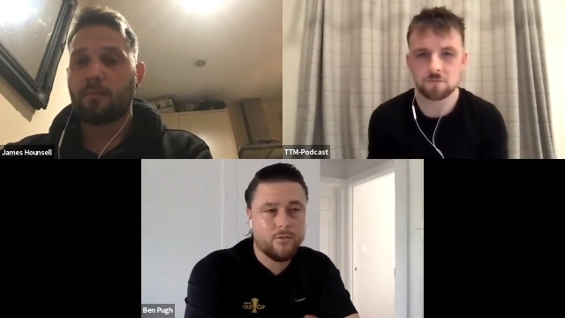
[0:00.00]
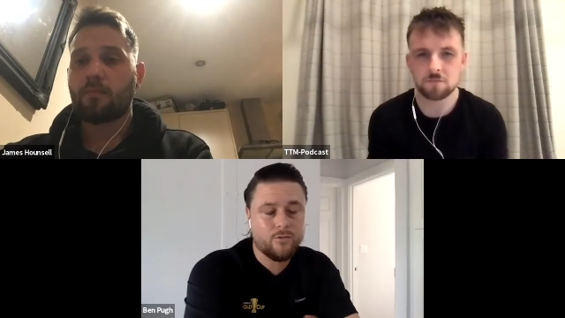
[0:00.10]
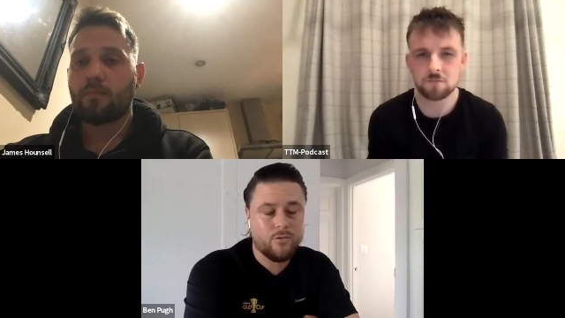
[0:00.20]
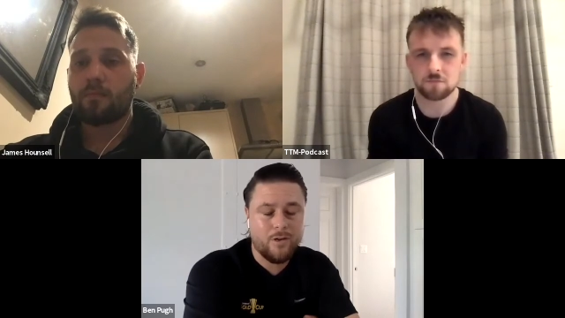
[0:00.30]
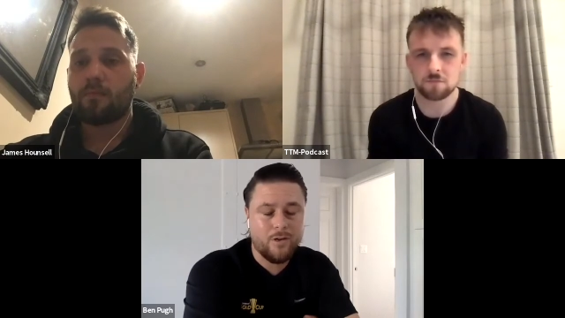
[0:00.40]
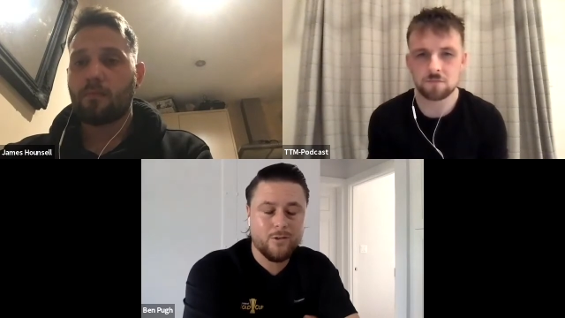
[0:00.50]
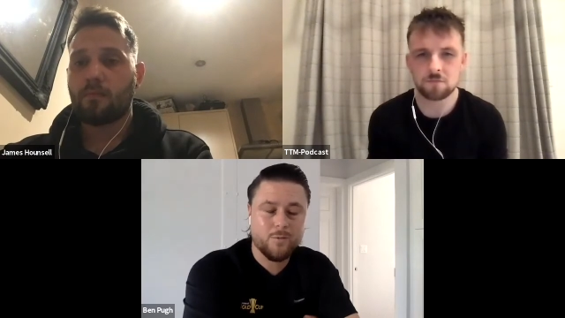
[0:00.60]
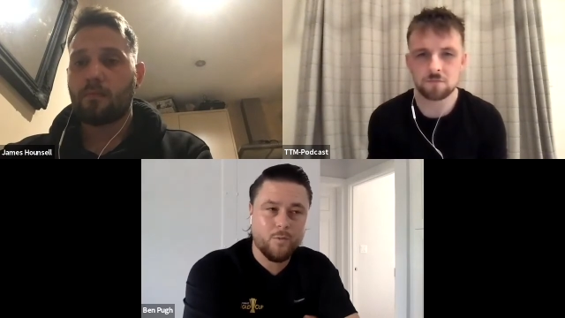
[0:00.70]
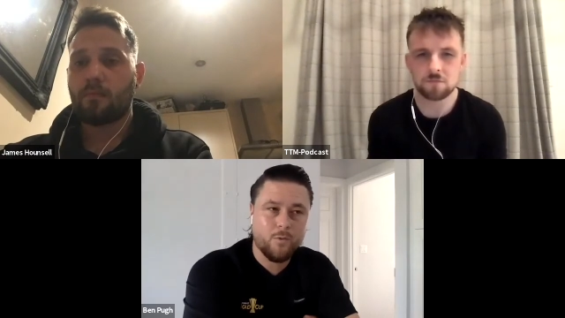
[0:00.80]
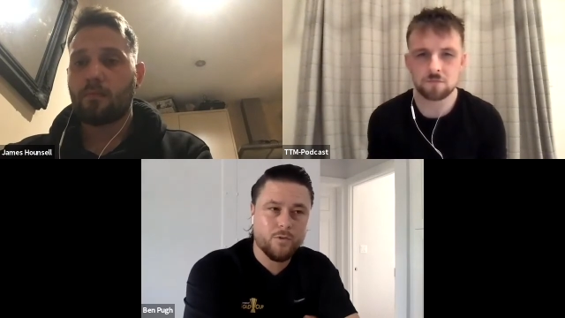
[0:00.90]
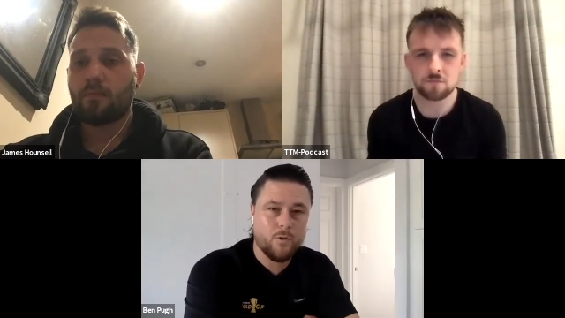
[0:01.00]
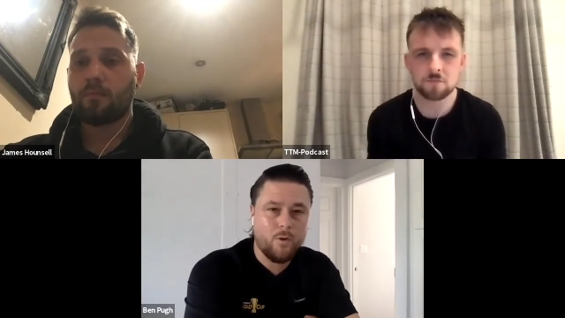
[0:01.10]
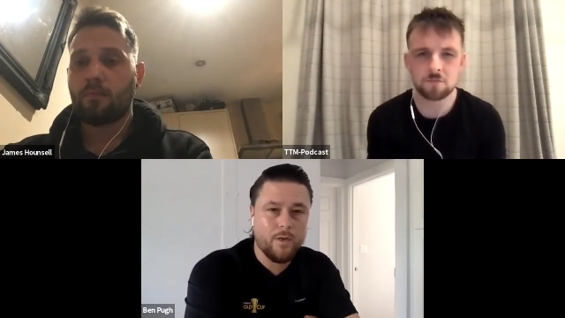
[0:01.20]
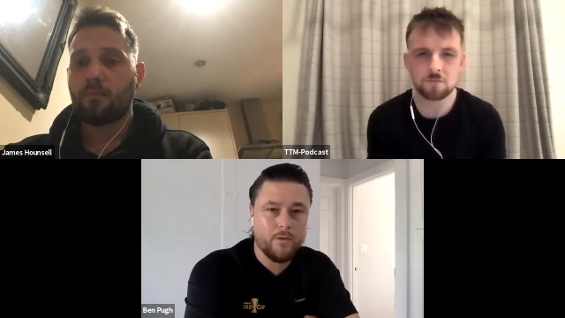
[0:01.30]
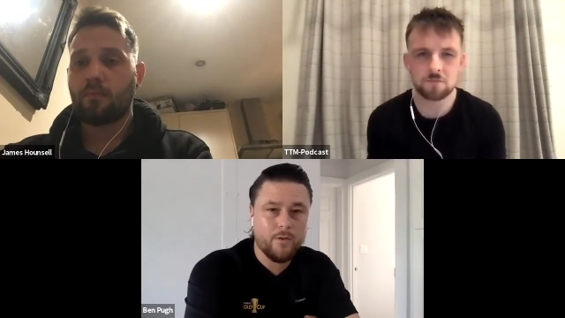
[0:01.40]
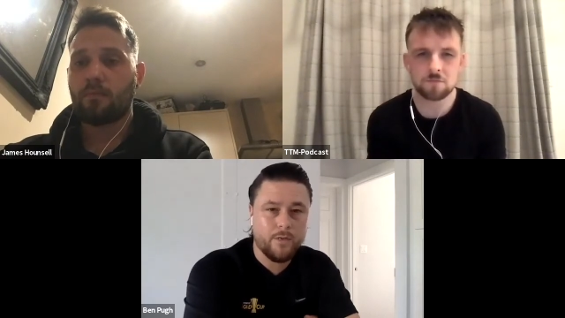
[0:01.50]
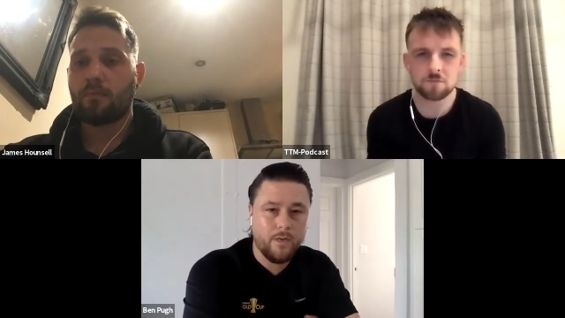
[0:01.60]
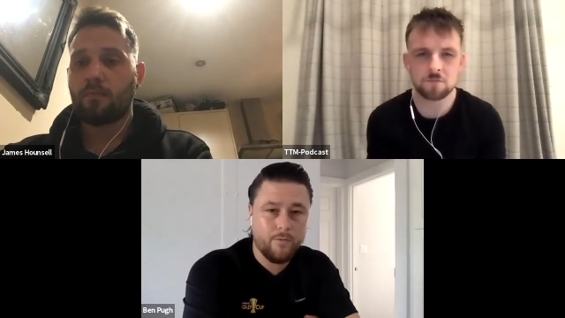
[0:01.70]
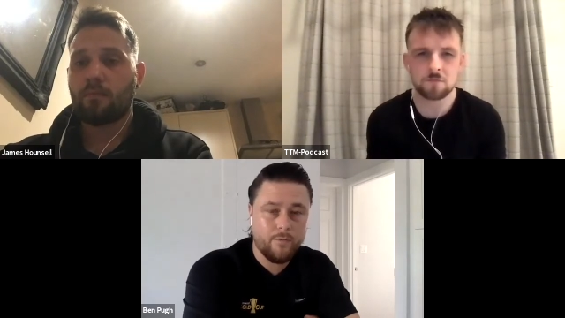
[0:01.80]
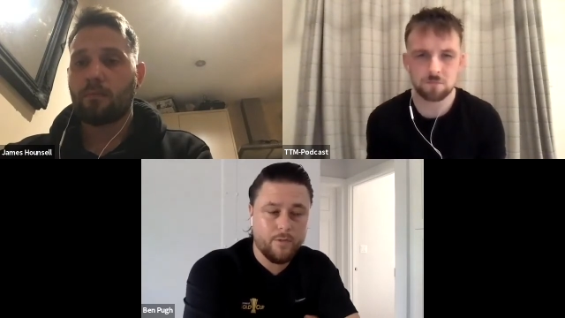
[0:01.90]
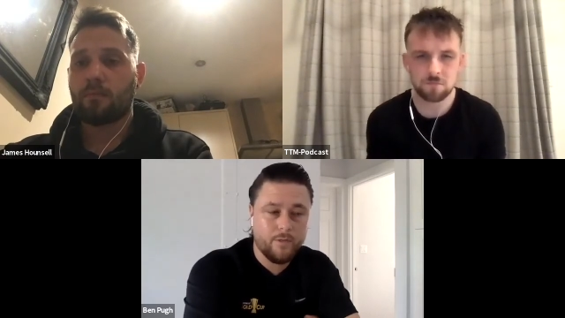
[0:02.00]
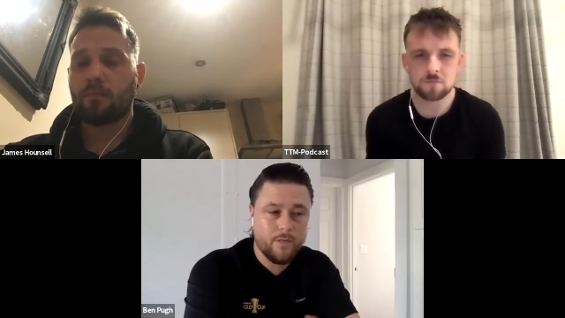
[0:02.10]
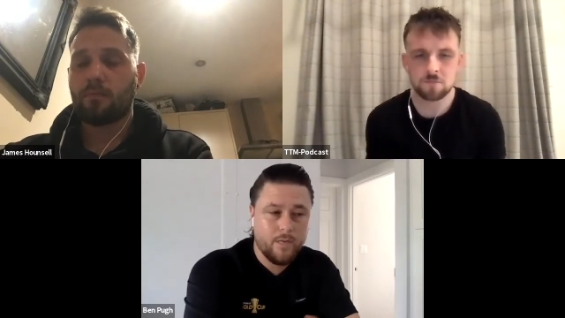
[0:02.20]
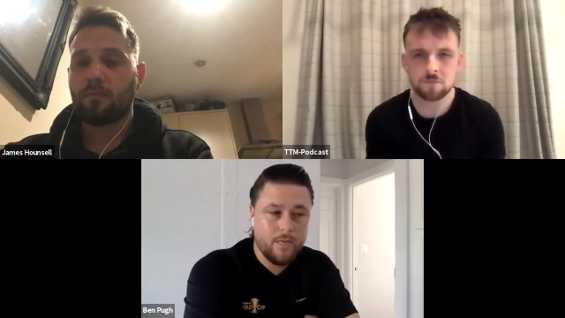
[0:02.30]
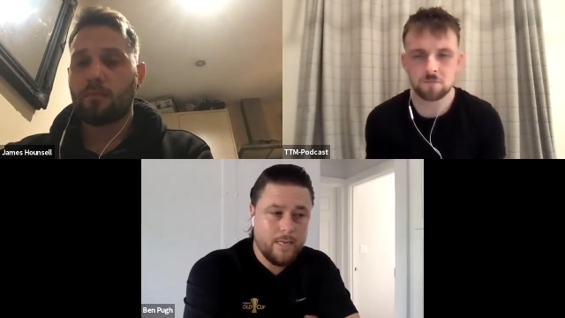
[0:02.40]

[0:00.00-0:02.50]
Speaker 1: Had trials, but wasn't quite good enough, and